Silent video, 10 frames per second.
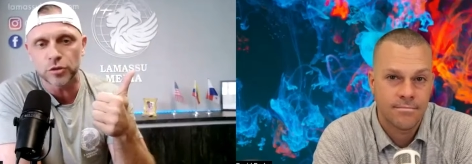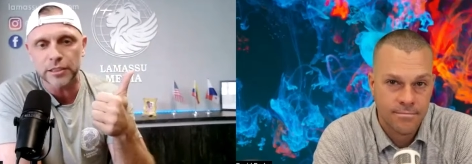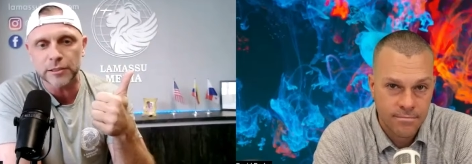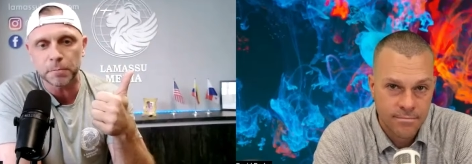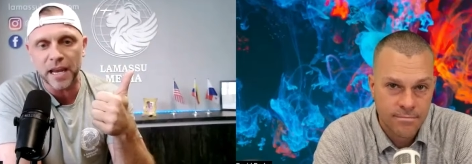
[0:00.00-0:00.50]

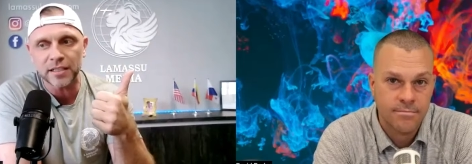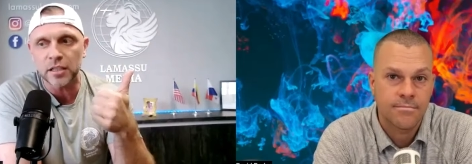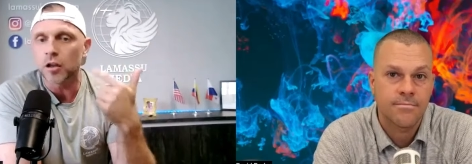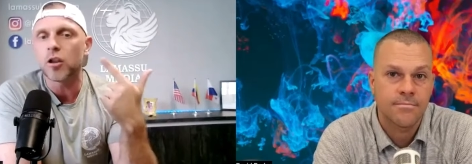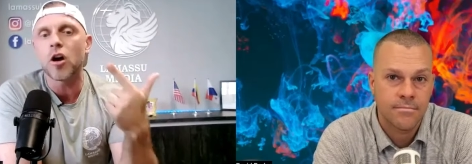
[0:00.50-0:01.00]
Speaker 1: expect,
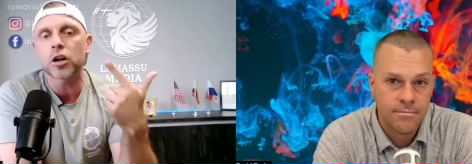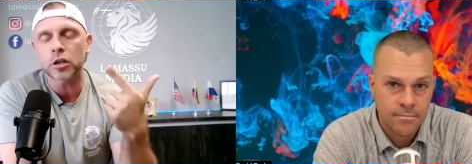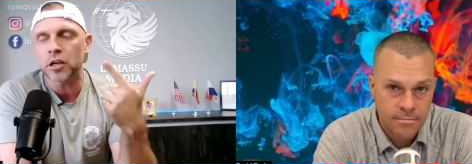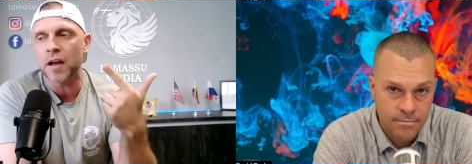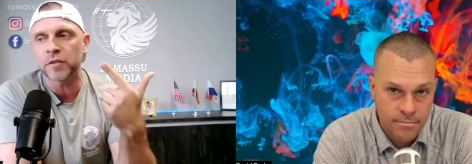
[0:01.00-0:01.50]
longer
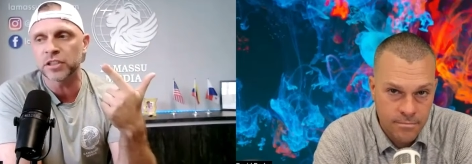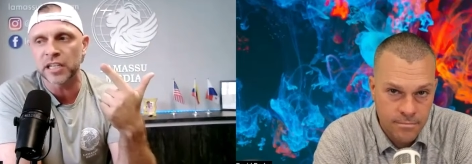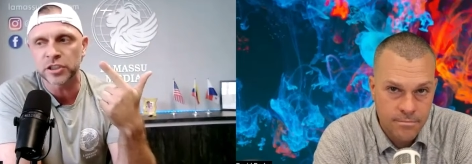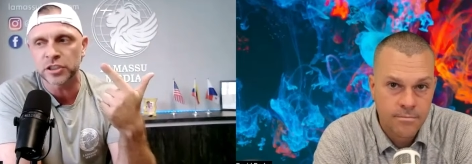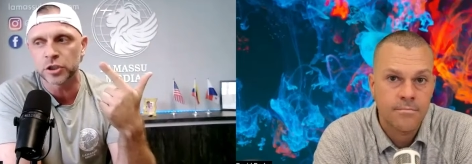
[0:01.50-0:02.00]

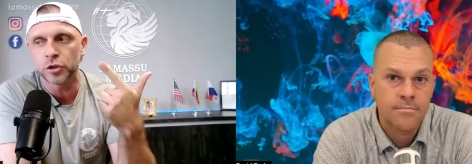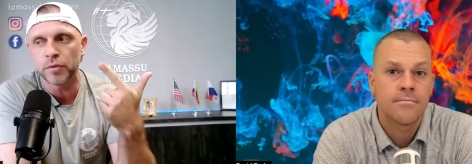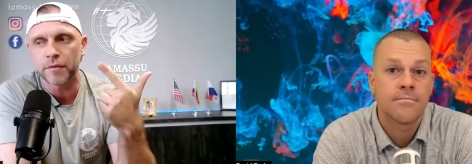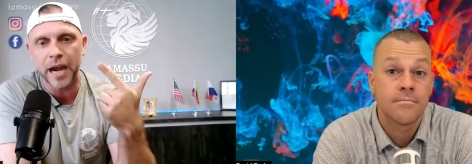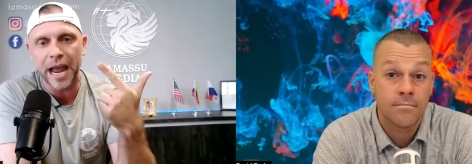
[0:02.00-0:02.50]
conversations than you've
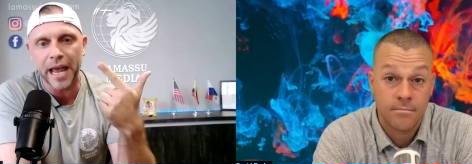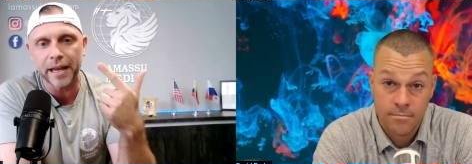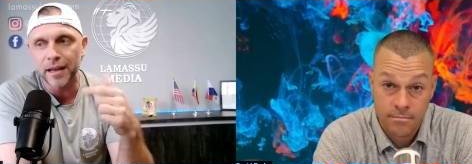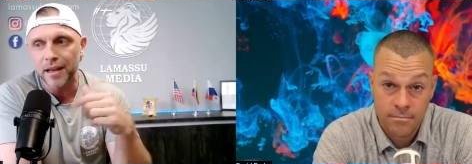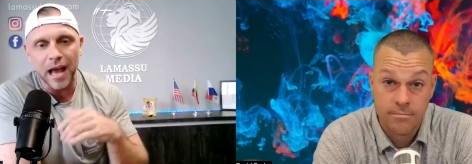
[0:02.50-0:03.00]
ever had.
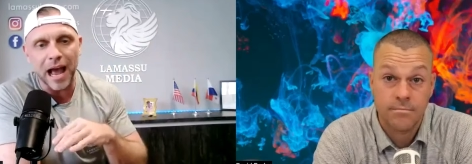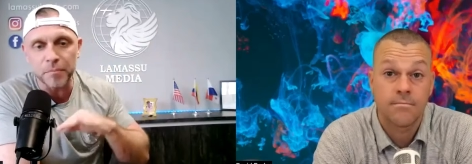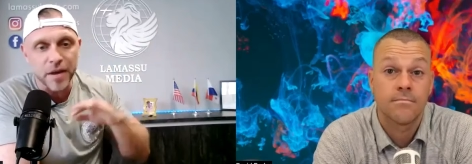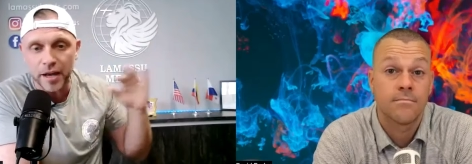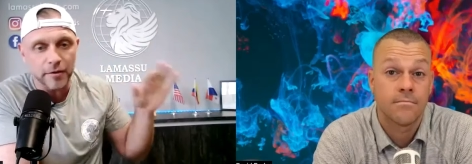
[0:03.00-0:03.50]
Mm. I'm
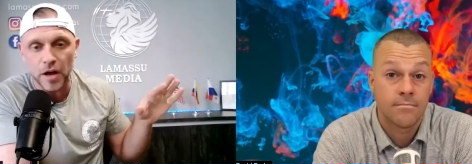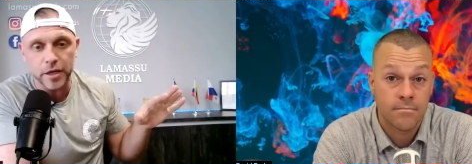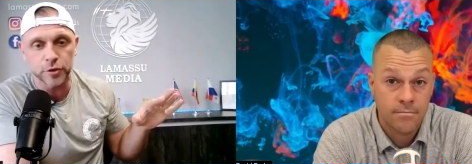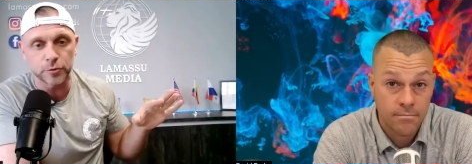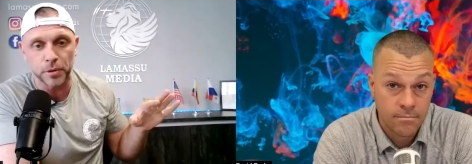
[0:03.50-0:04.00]
not a
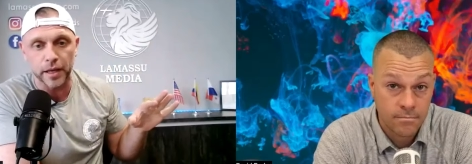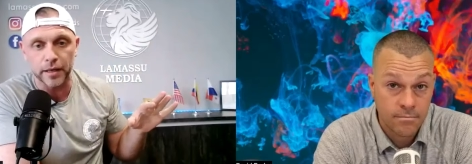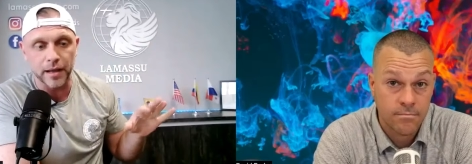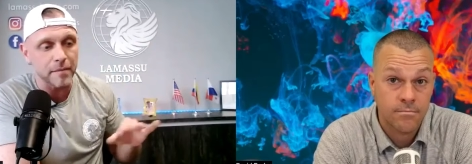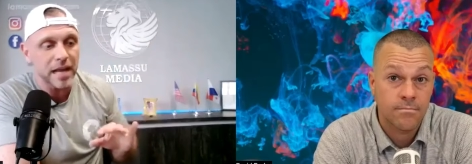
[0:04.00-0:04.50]
volume play.
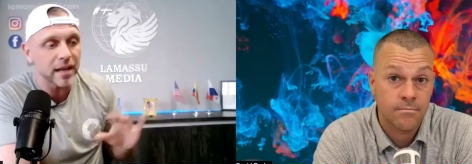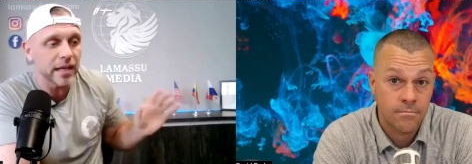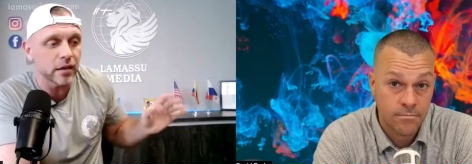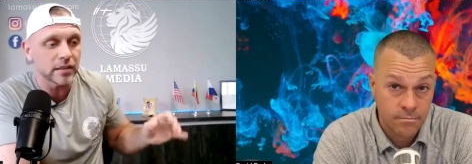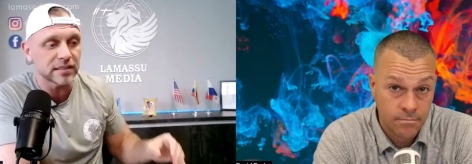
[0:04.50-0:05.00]
I'm not
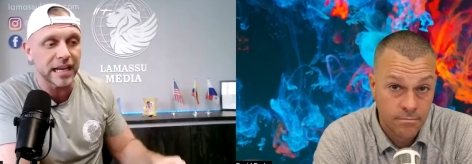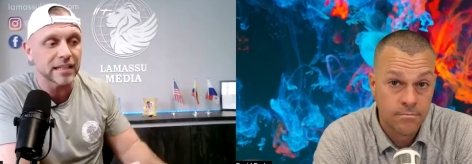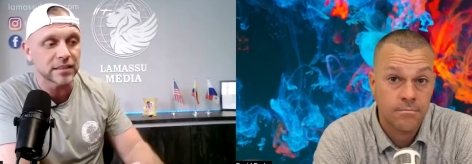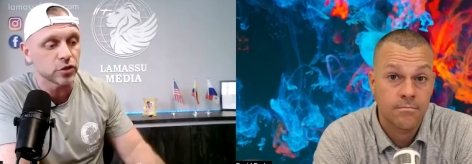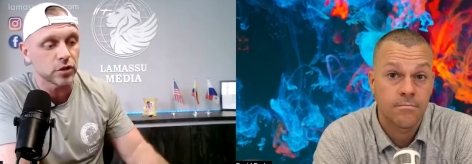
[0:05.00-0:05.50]
here to say I
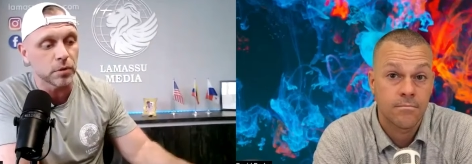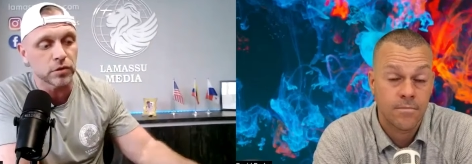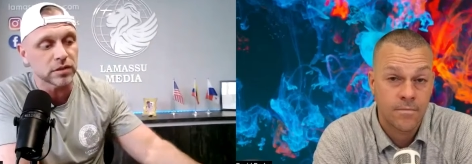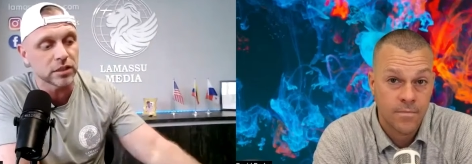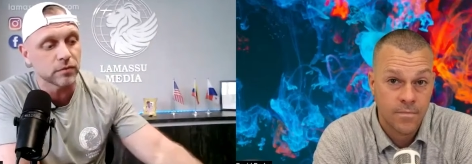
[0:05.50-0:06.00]
sent you the most
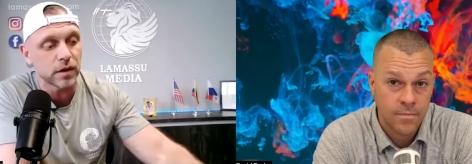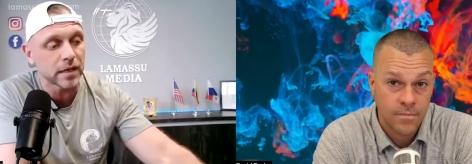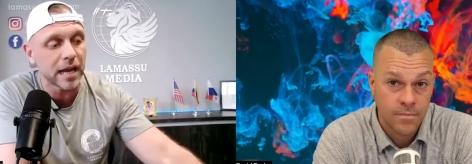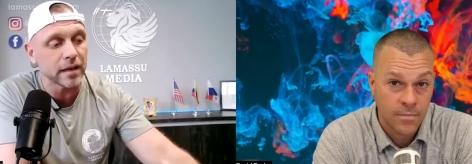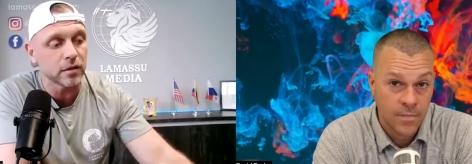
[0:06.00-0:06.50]
leads
Speaker 2: you've ever
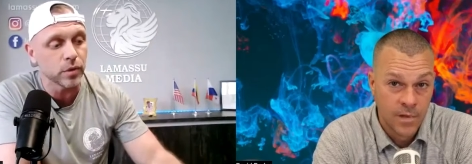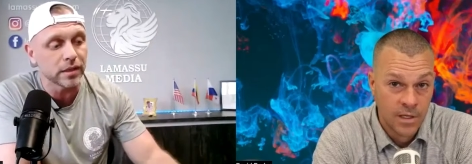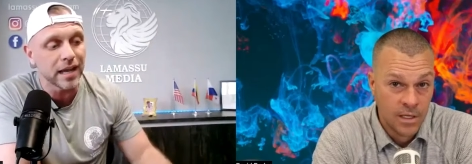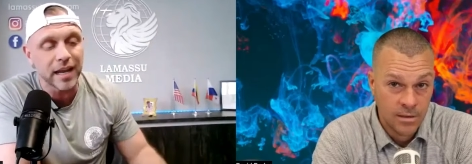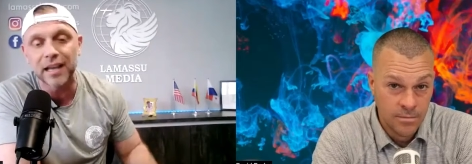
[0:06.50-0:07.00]
gotten in one
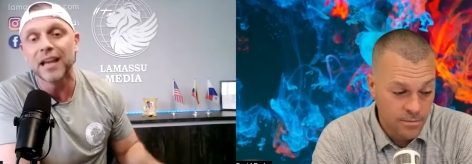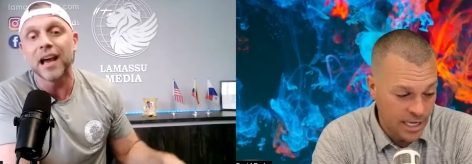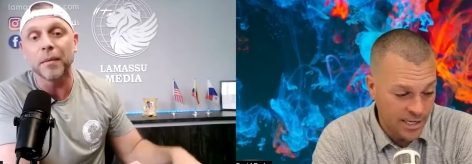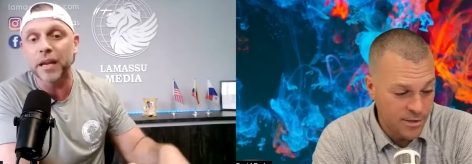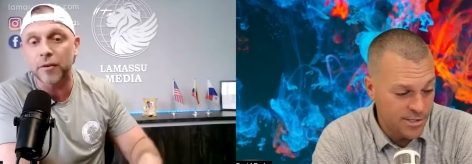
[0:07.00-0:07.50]
day. Yeah, I'm
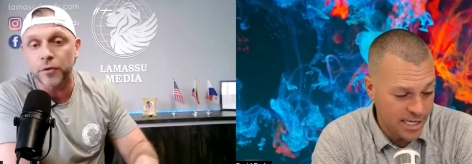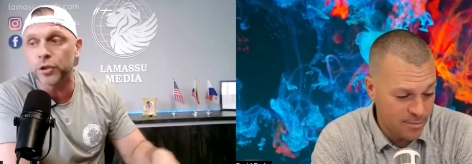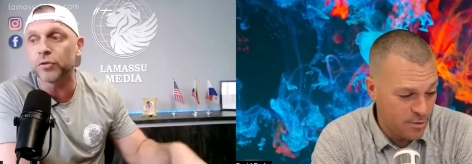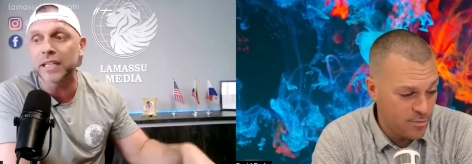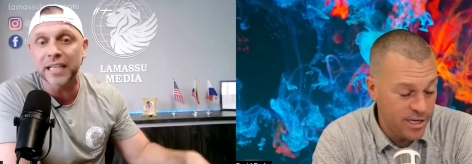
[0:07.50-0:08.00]
you sign up with
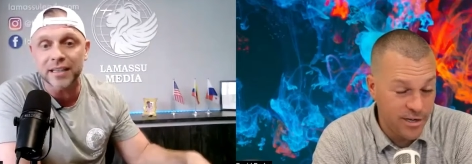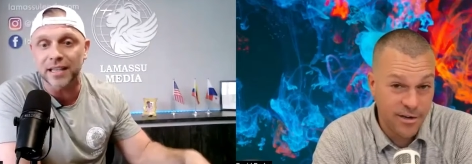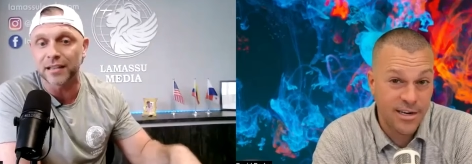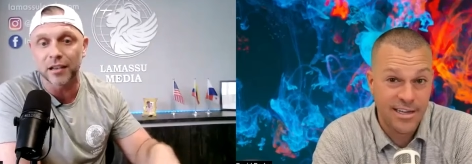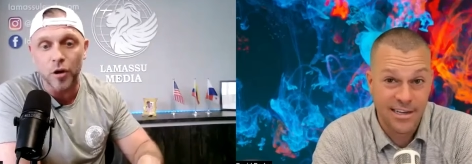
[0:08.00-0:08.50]
me, you're going
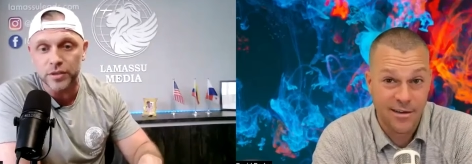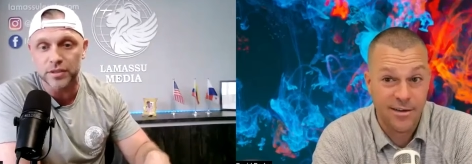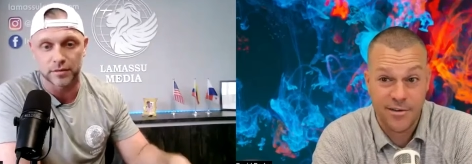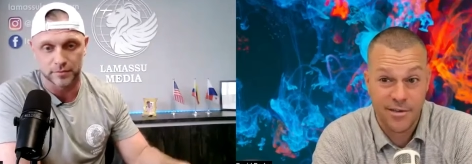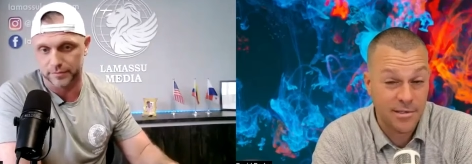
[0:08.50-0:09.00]
to get most.
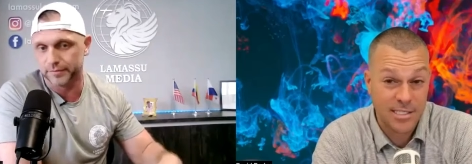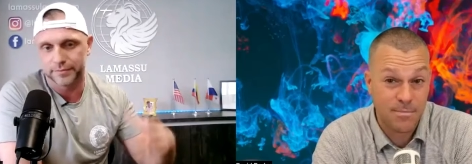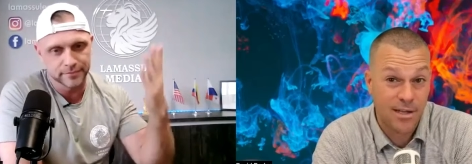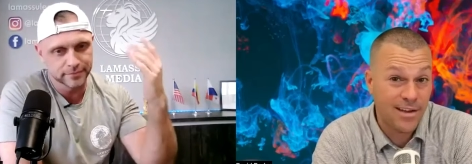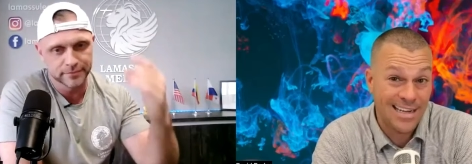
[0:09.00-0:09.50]
100. That's
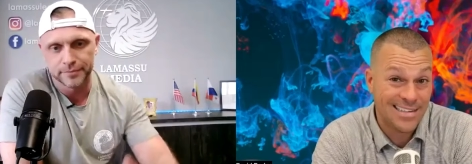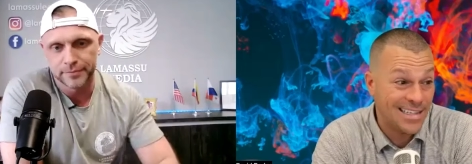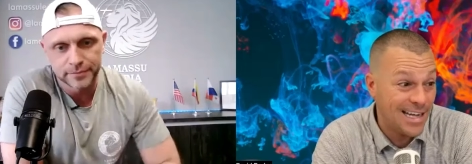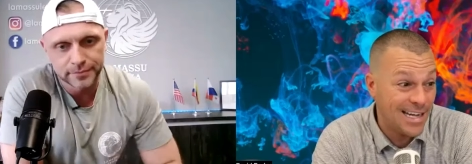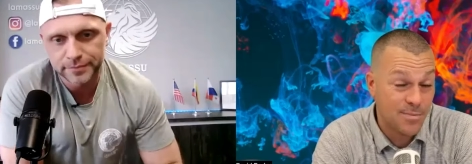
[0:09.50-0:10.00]
probably not the
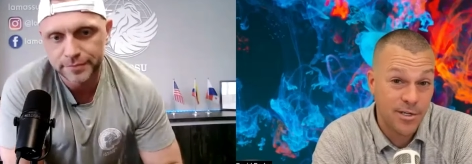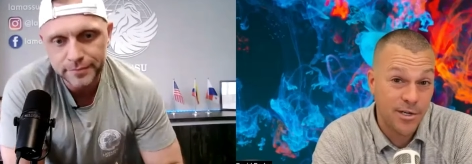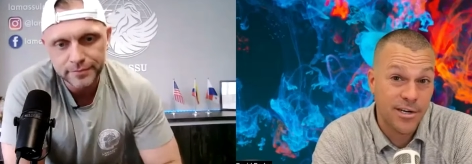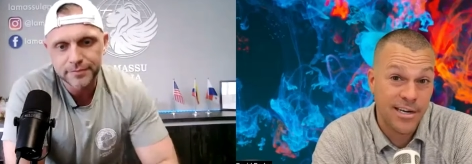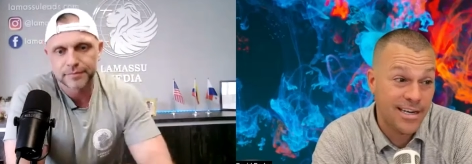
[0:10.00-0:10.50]
case, but you're
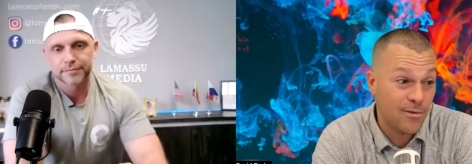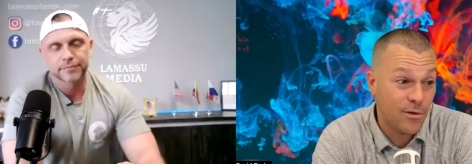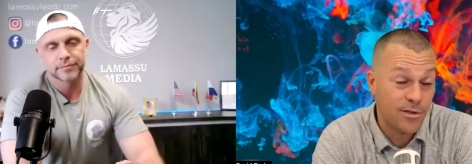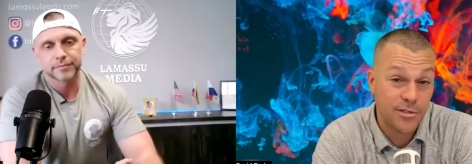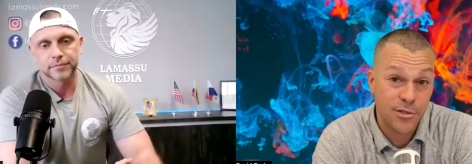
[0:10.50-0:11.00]
going to get one
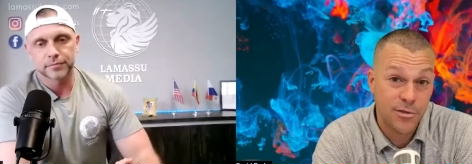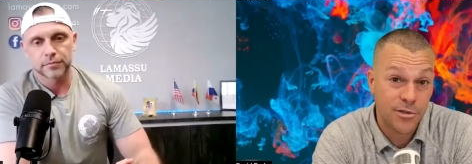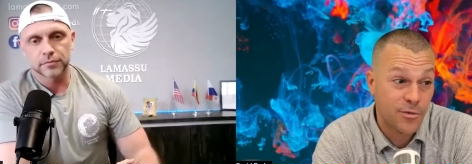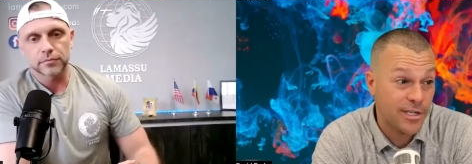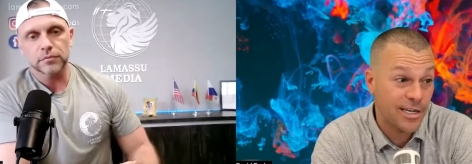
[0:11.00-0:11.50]
or two or
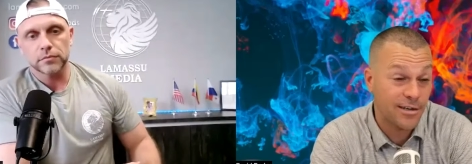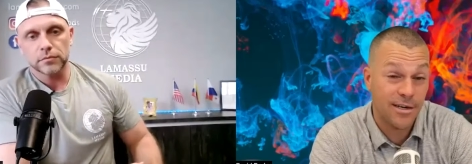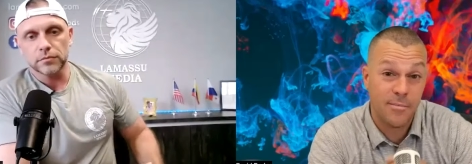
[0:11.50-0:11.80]
three that are going to